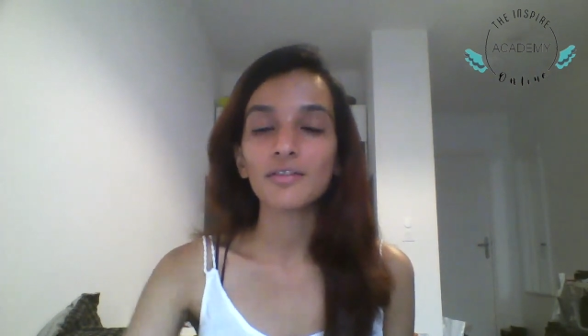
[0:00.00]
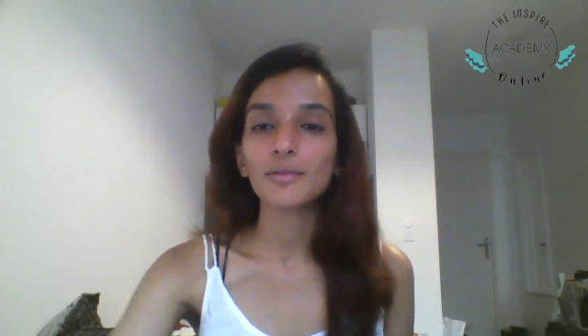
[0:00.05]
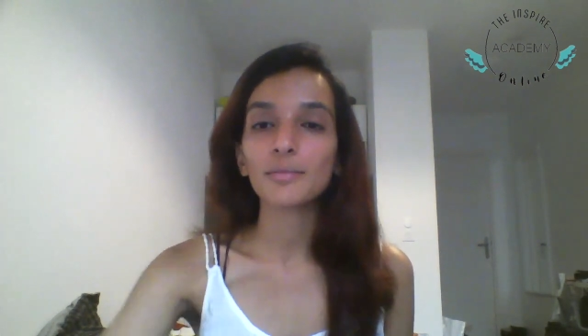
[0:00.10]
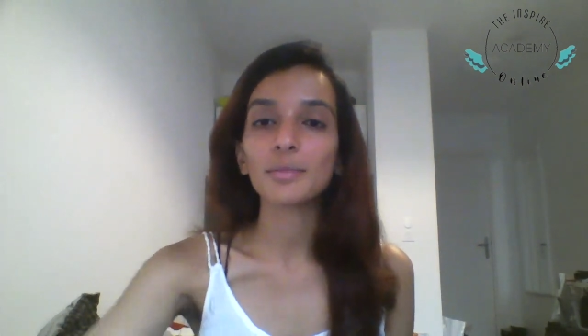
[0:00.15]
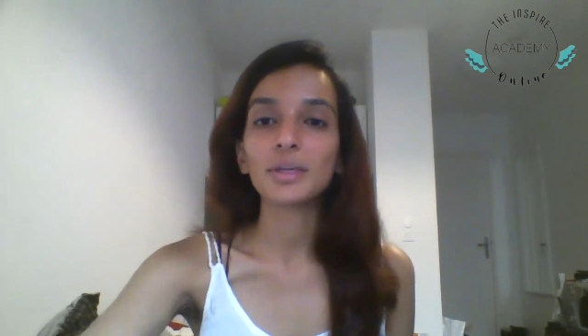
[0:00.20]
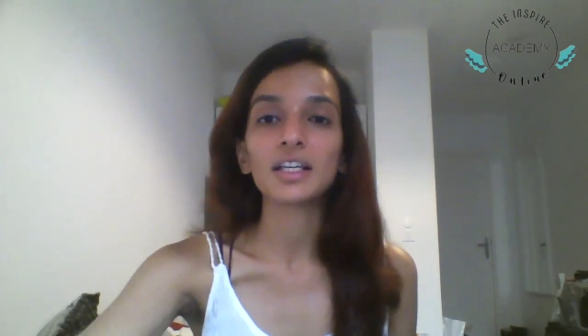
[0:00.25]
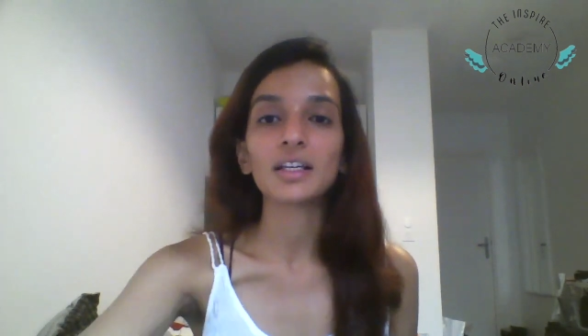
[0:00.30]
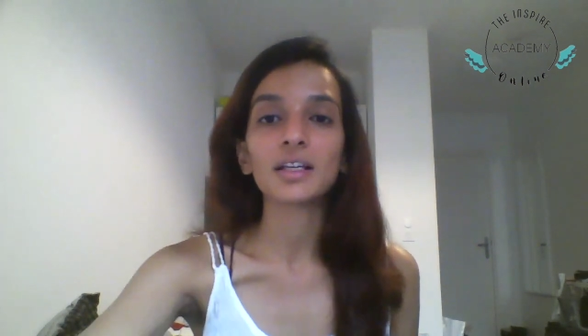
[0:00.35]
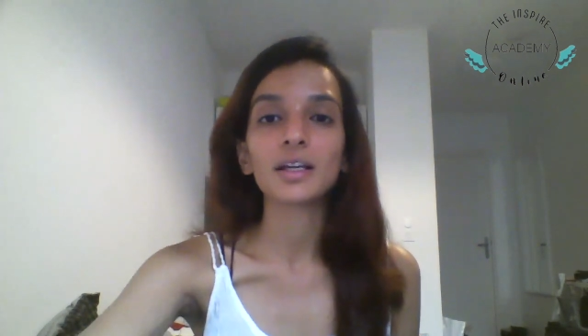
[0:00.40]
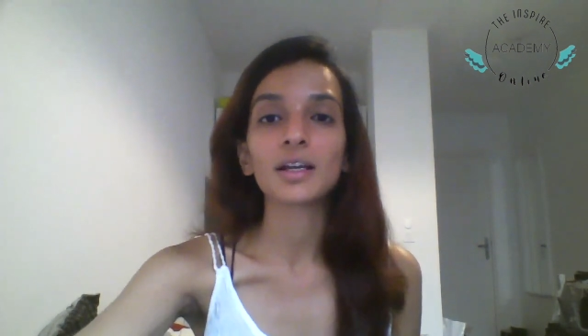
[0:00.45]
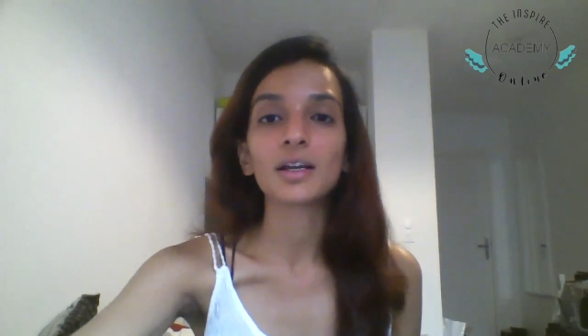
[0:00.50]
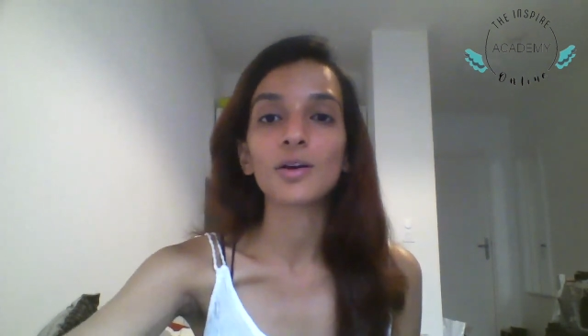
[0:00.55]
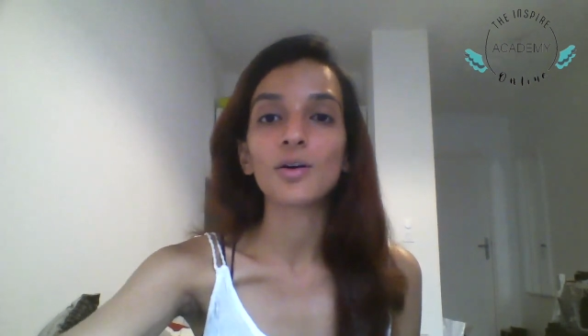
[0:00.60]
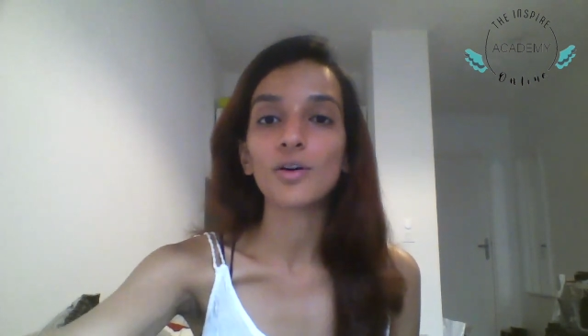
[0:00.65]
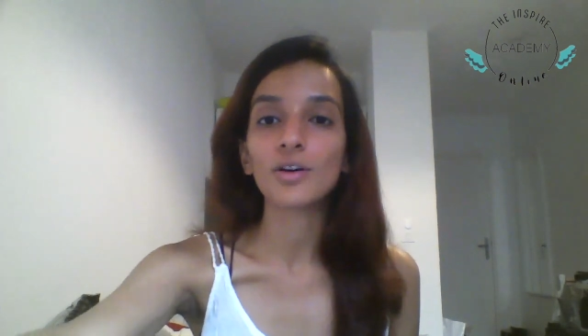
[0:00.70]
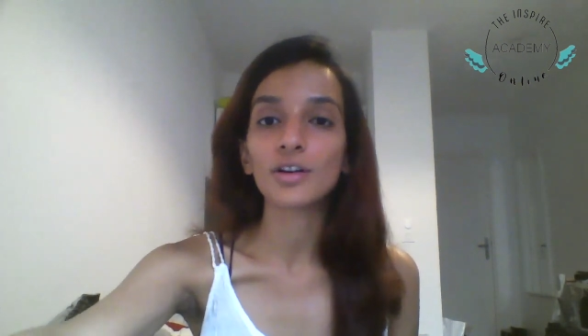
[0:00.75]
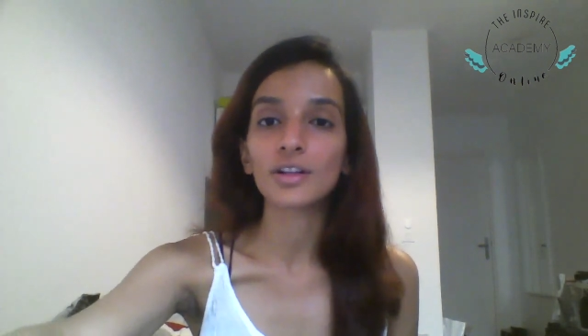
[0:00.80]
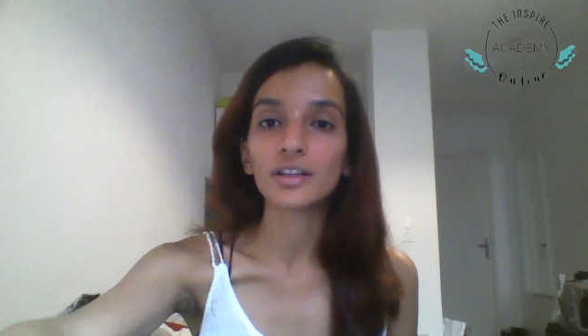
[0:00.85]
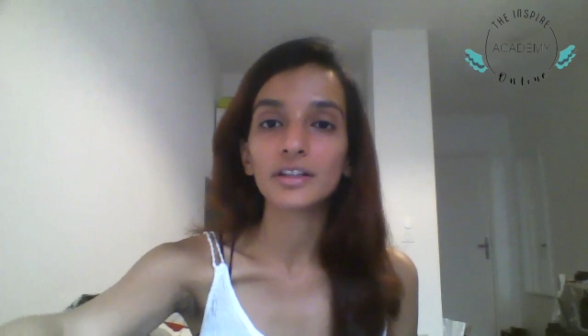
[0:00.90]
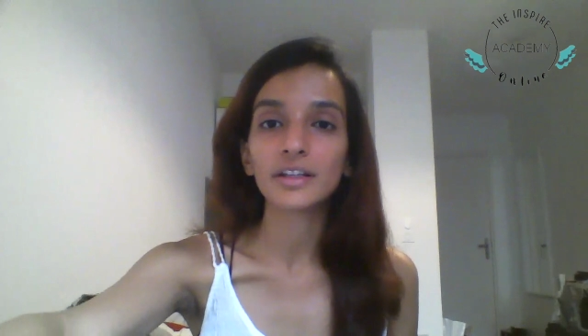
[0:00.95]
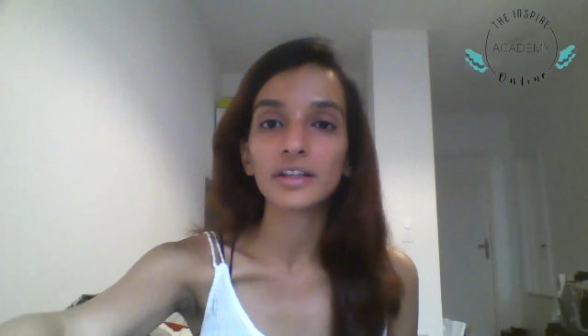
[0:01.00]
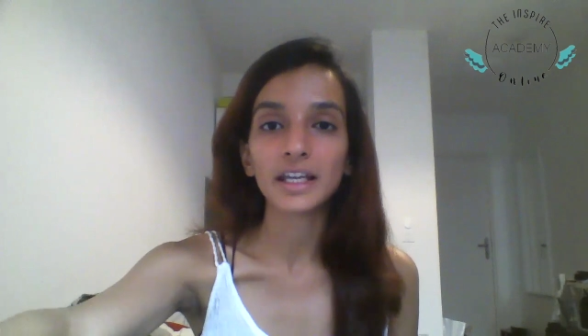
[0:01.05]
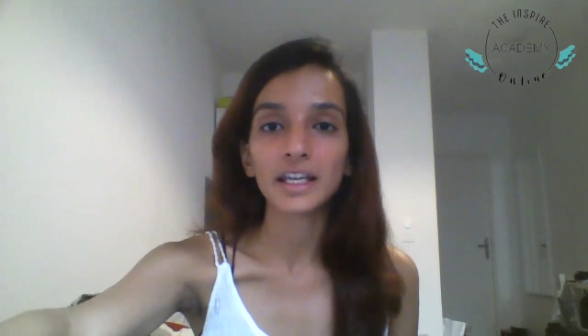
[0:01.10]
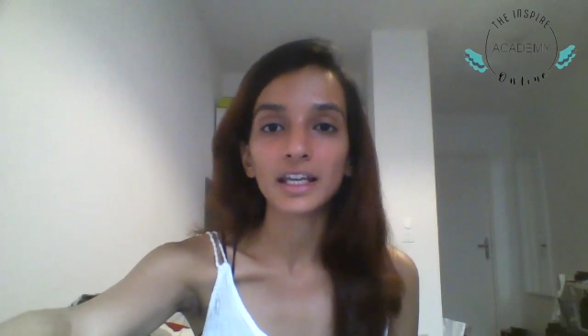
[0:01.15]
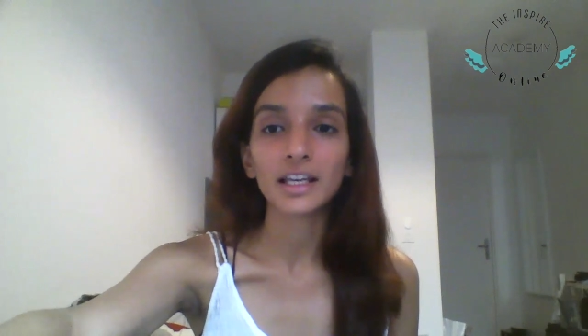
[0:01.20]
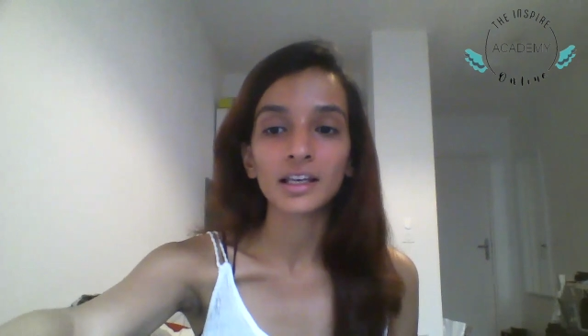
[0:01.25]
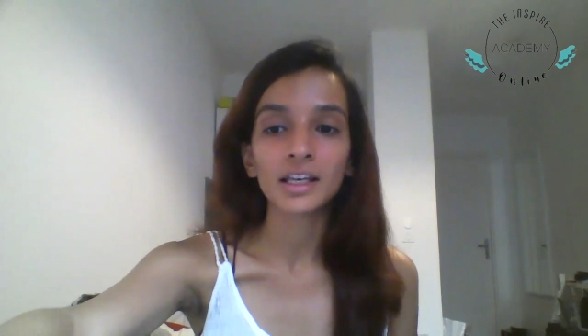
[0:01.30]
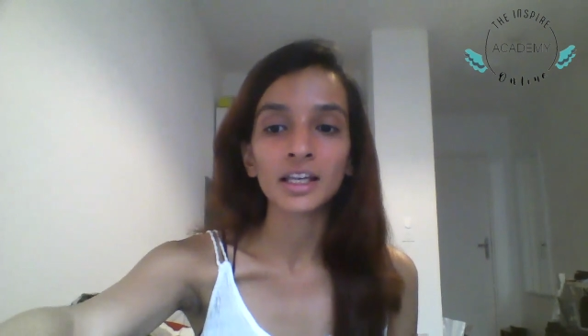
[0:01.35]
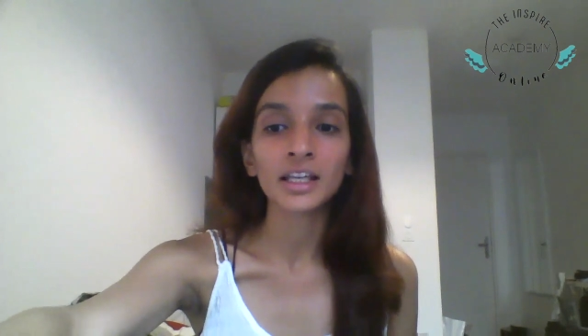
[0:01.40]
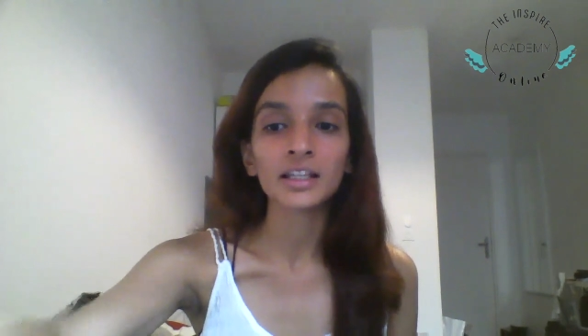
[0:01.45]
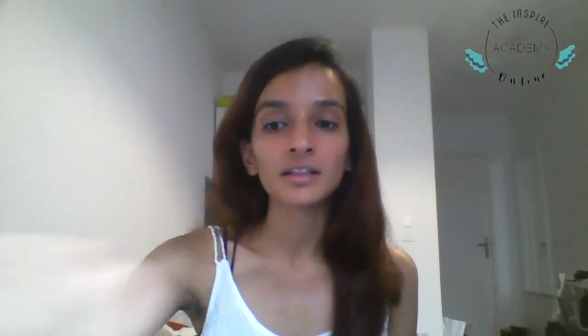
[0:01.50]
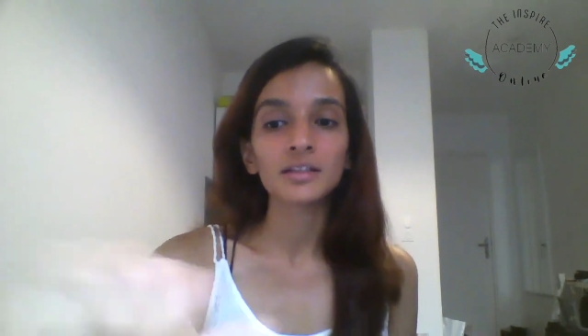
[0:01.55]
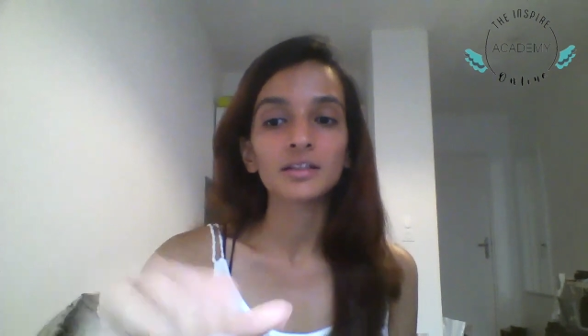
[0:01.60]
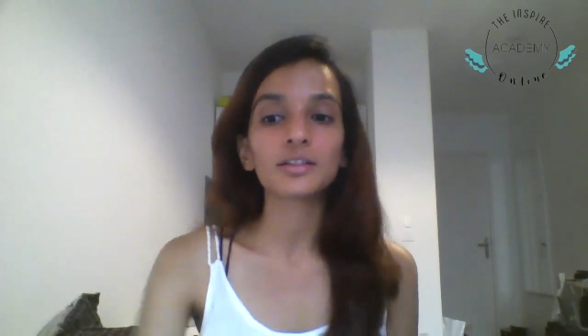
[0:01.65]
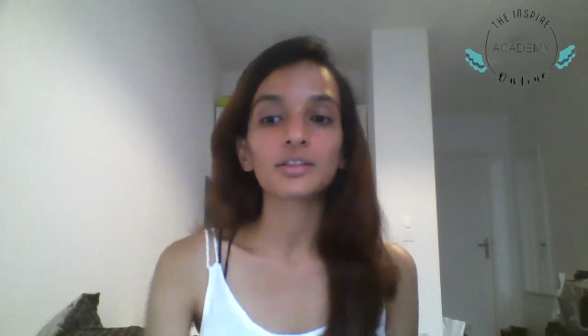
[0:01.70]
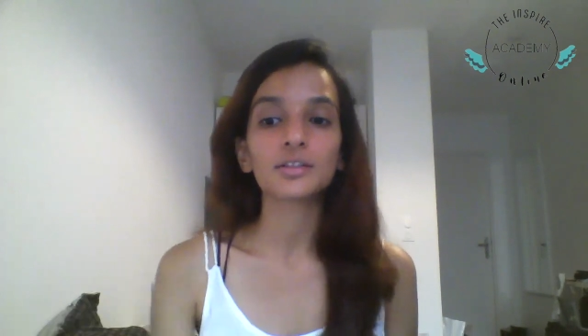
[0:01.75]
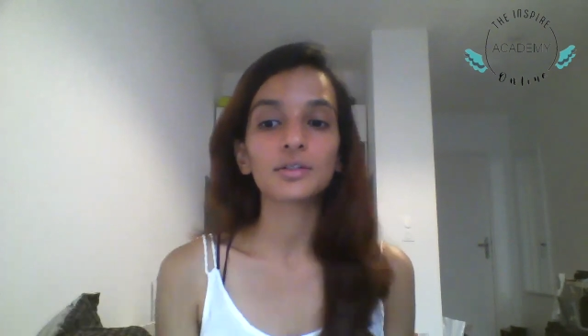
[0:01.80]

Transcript: meeting on the 18th,